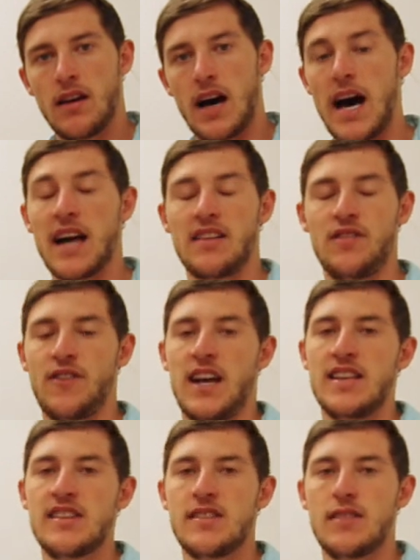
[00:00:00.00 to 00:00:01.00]
hearts
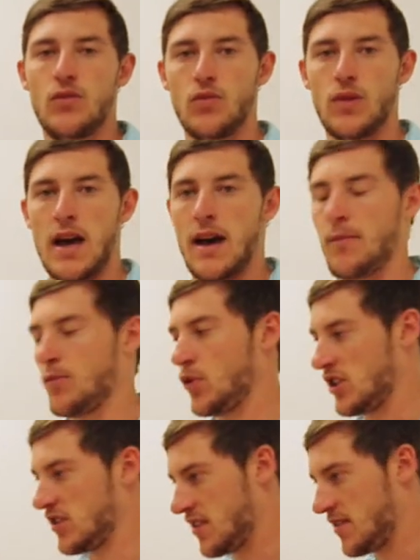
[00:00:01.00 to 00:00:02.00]
phase,
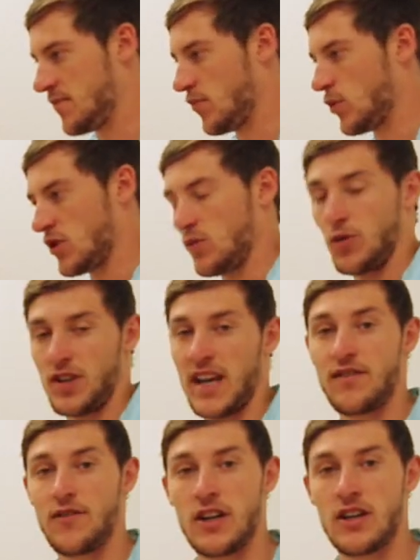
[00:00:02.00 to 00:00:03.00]
which will
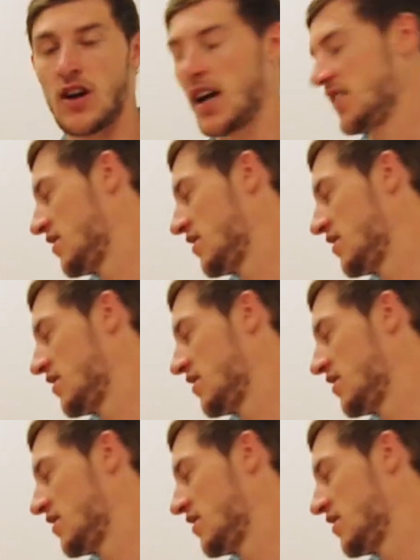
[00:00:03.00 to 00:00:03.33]
taste very nice.